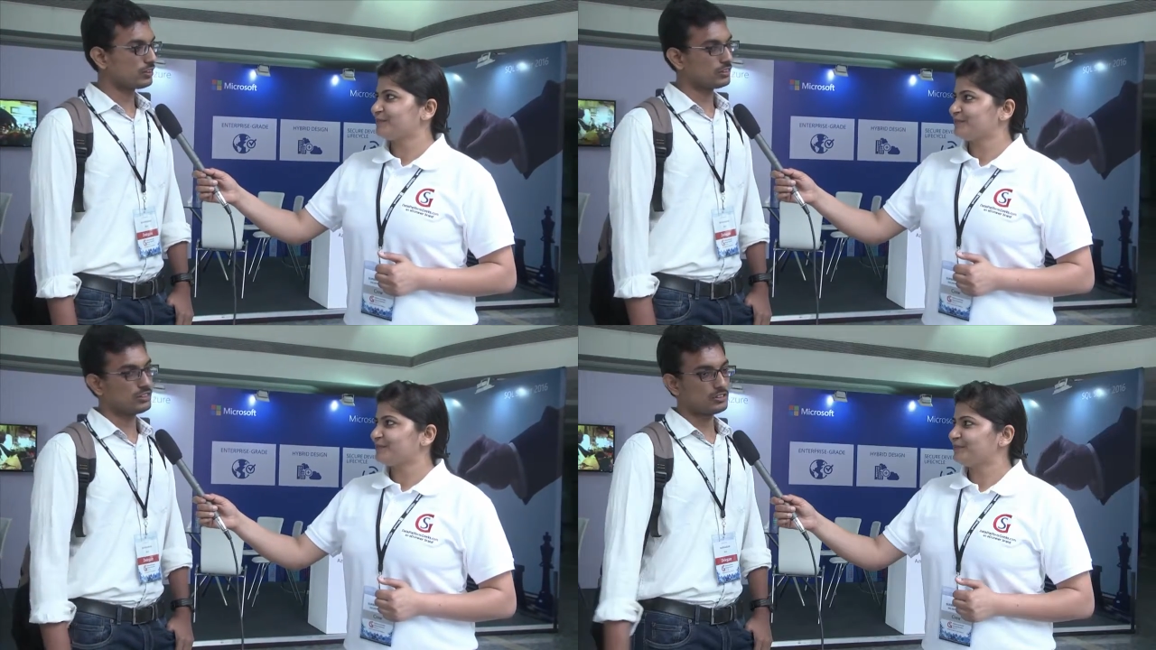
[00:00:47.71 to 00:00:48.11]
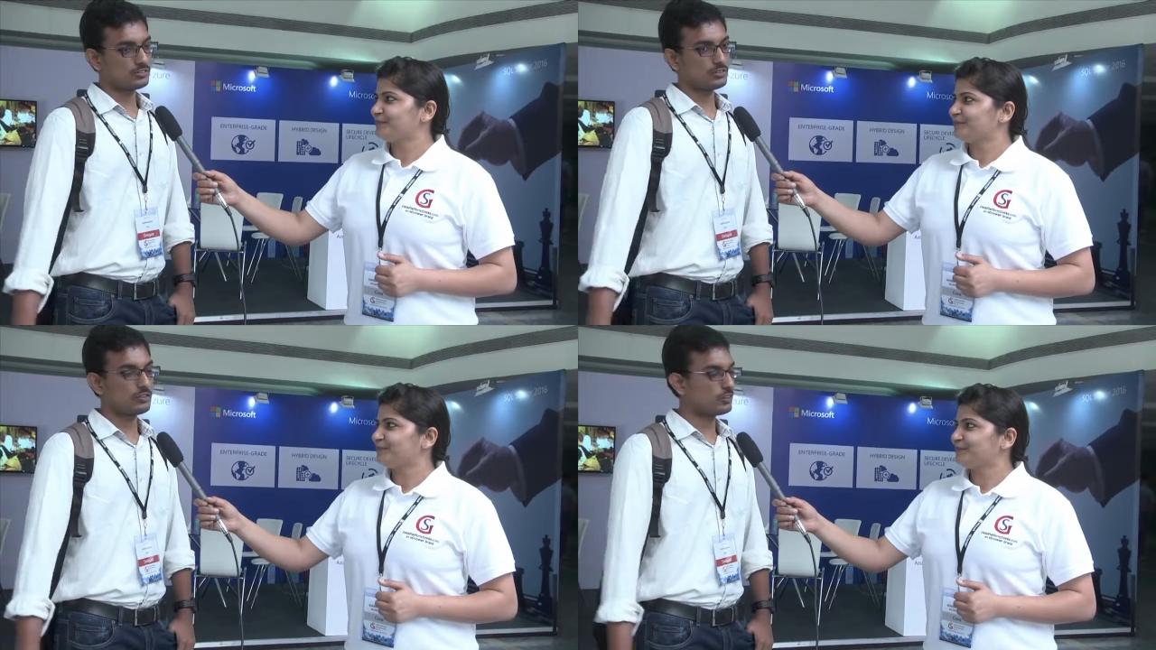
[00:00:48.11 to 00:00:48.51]
Speaker 1: that
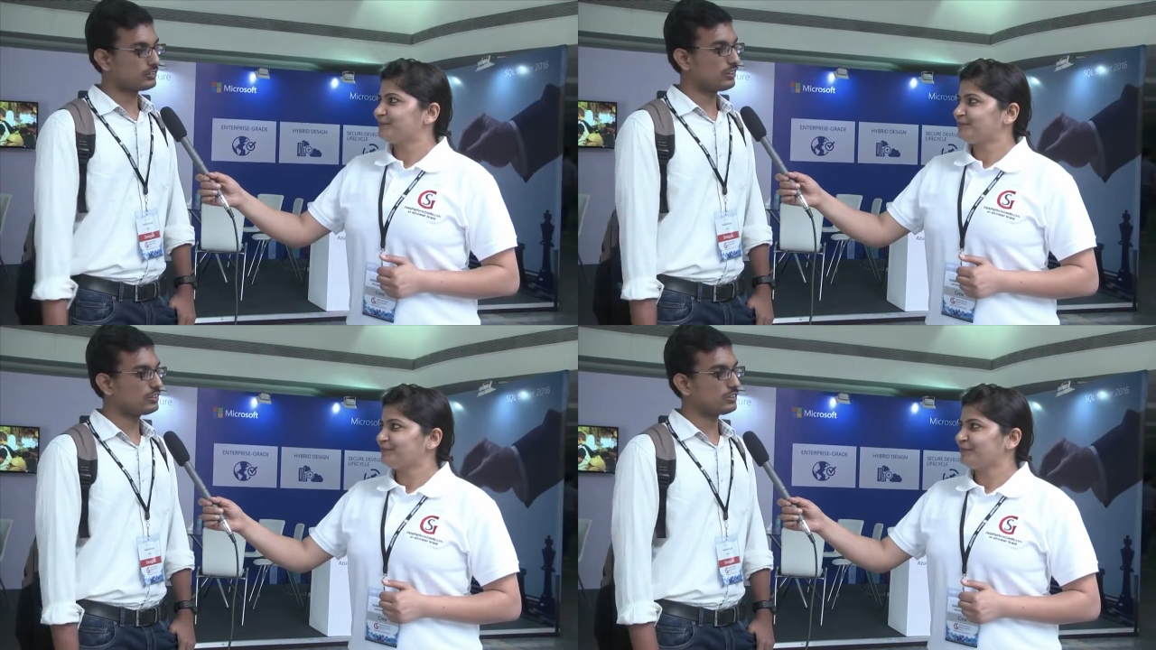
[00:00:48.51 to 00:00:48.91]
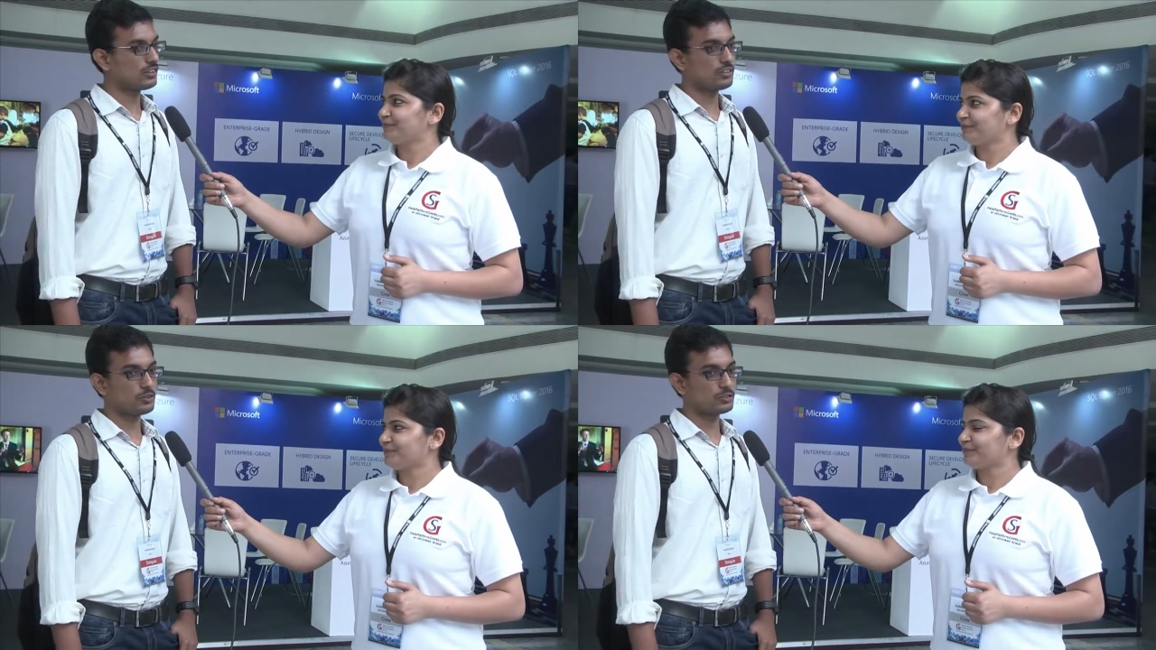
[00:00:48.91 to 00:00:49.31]
that was the
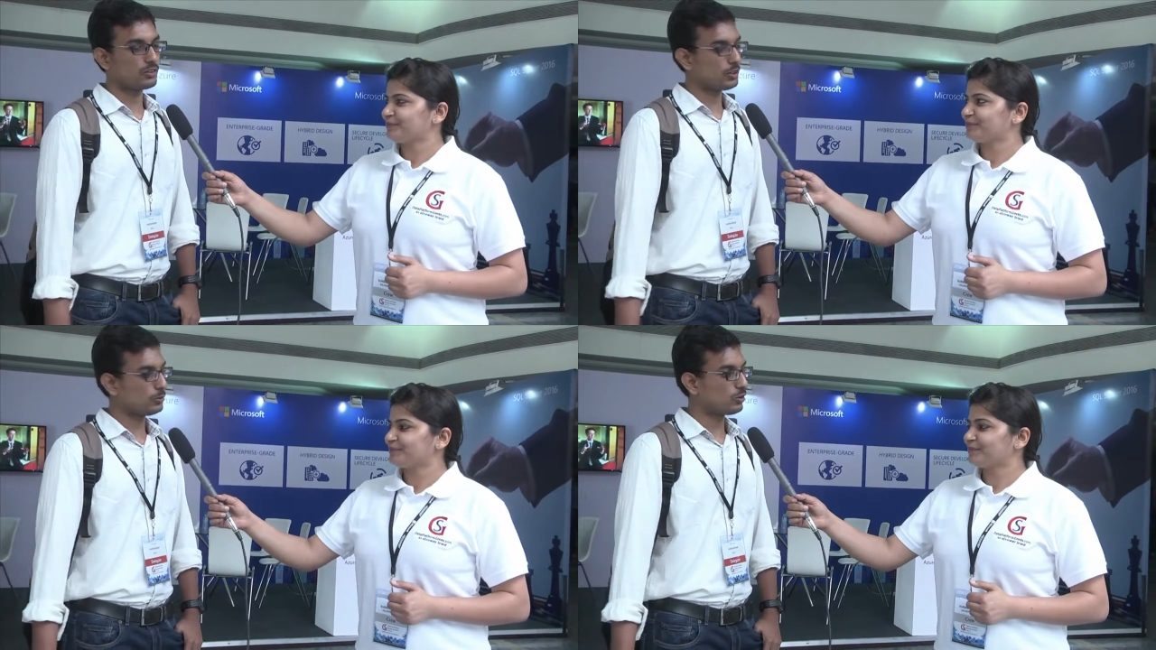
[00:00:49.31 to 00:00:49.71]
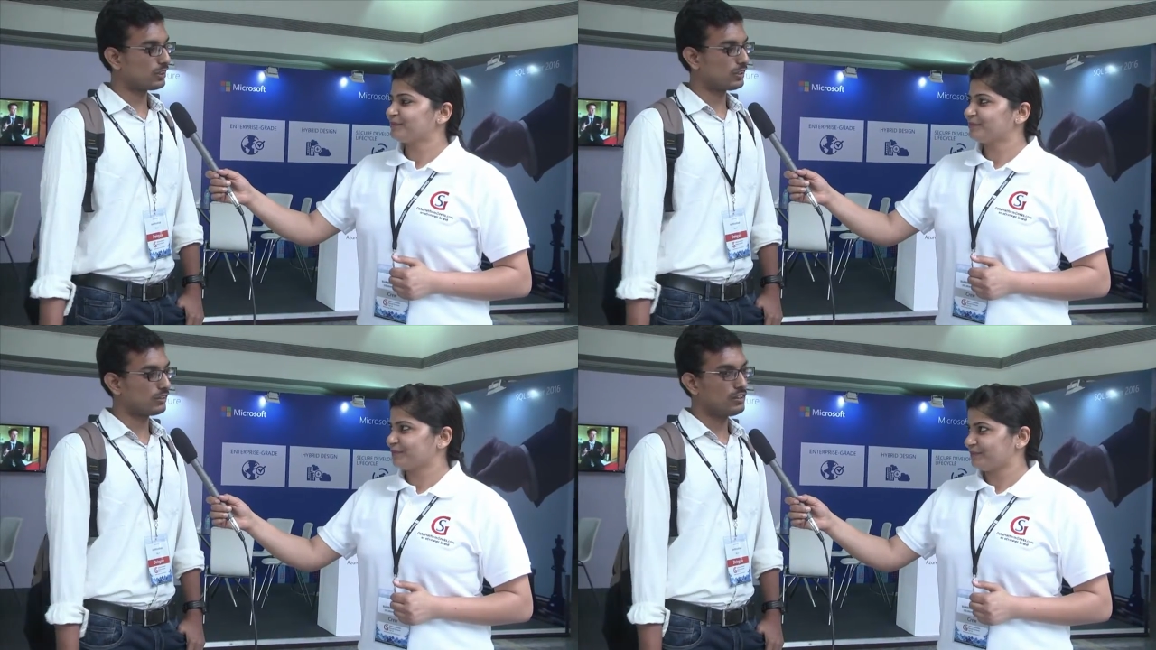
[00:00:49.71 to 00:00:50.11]
reason I was not able to
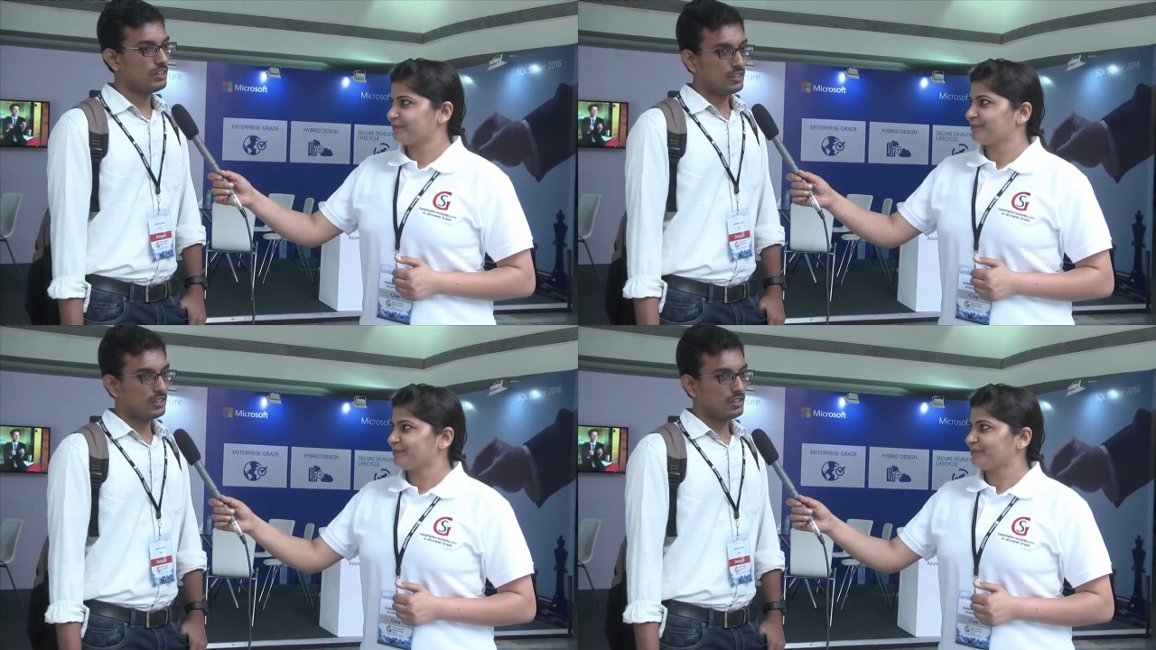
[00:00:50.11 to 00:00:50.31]
attend.